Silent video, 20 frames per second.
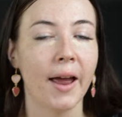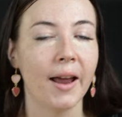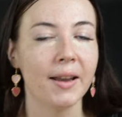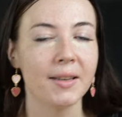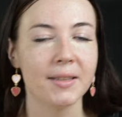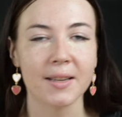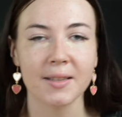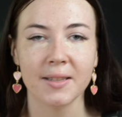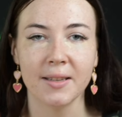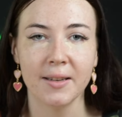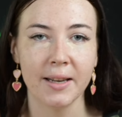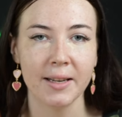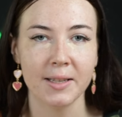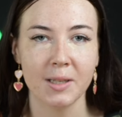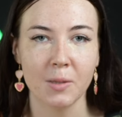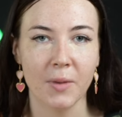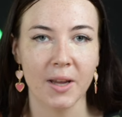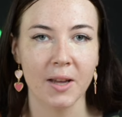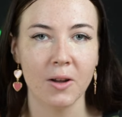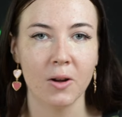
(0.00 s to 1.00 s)
It doesn't need
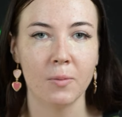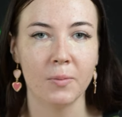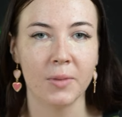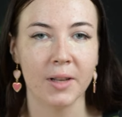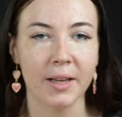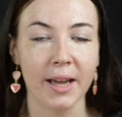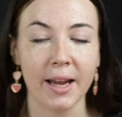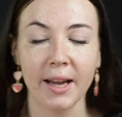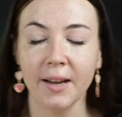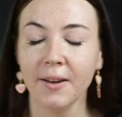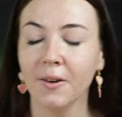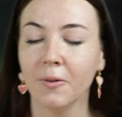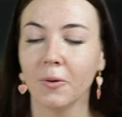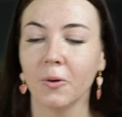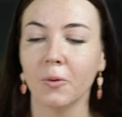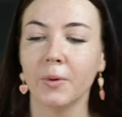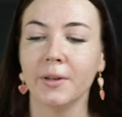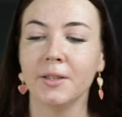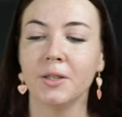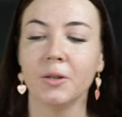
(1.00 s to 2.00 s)
to be complicated.
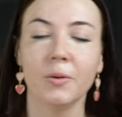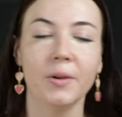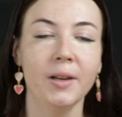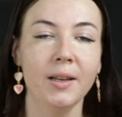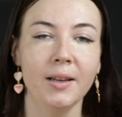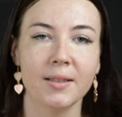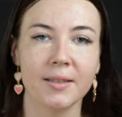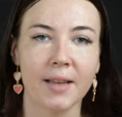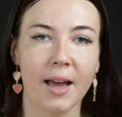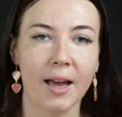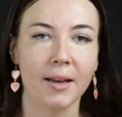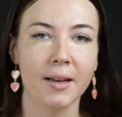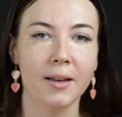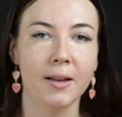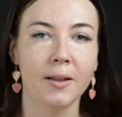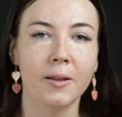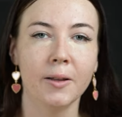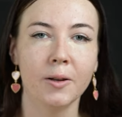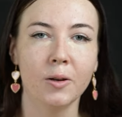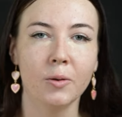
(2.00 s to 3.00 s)
All we're doing is adding
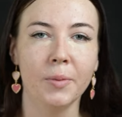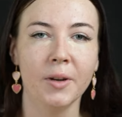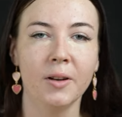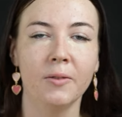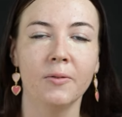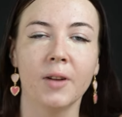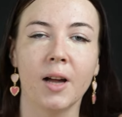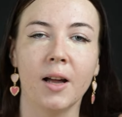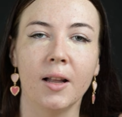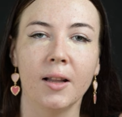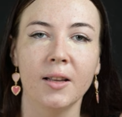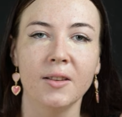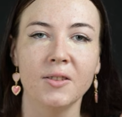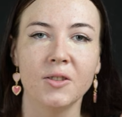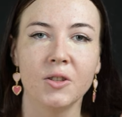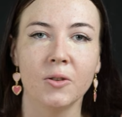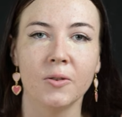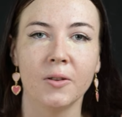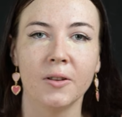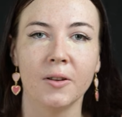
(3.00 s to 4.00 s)
a little bit of color
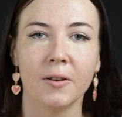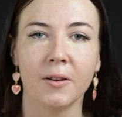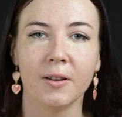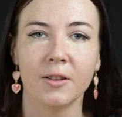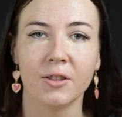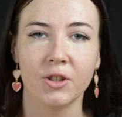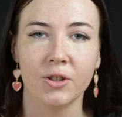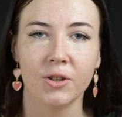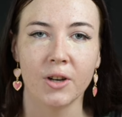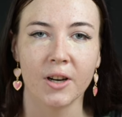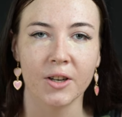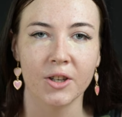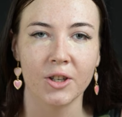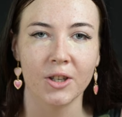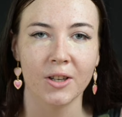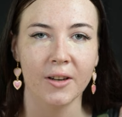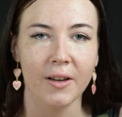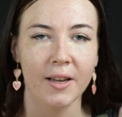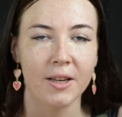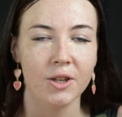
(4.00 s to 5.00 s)
to the
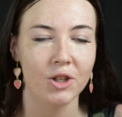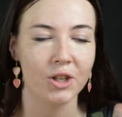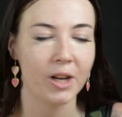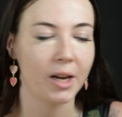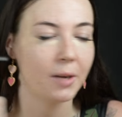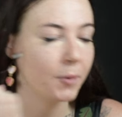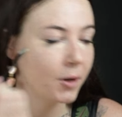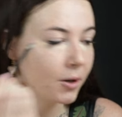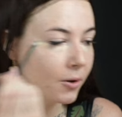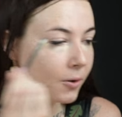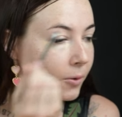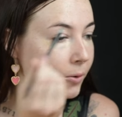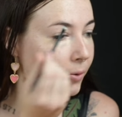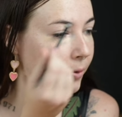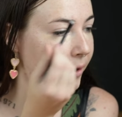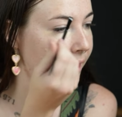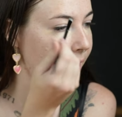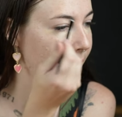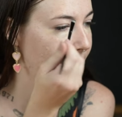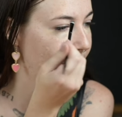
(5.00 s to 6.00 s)
structure and shape you
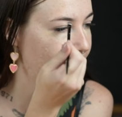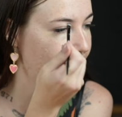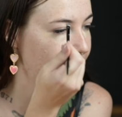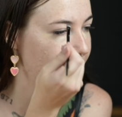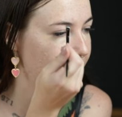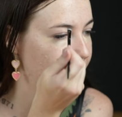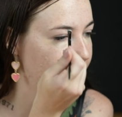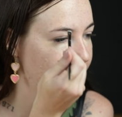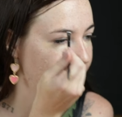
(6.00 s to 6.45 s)
already have.